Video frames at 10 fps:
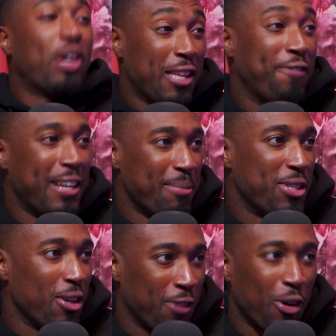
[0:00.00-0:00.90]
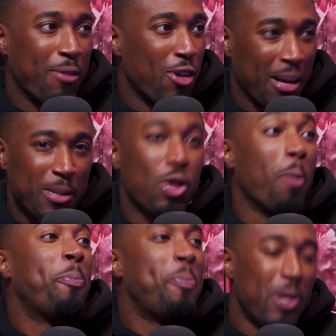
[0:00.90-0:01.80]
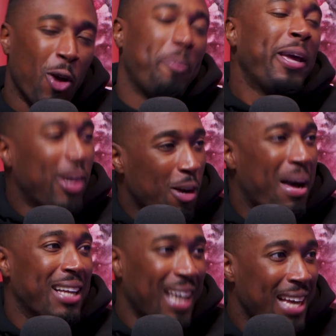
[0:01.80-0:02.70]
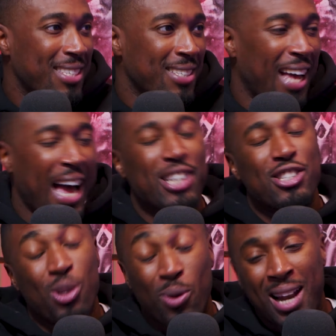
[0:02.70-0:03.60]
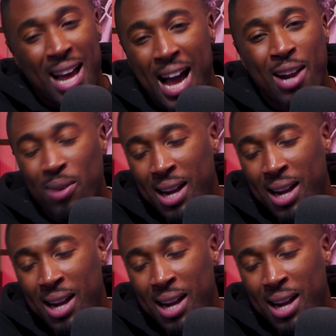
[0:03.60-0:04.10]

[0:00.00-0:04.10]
it. Michael could defend himself. Don't get me wrong. I mean, it's not. You're not picking on Mike Tyson. I just don't like. I don't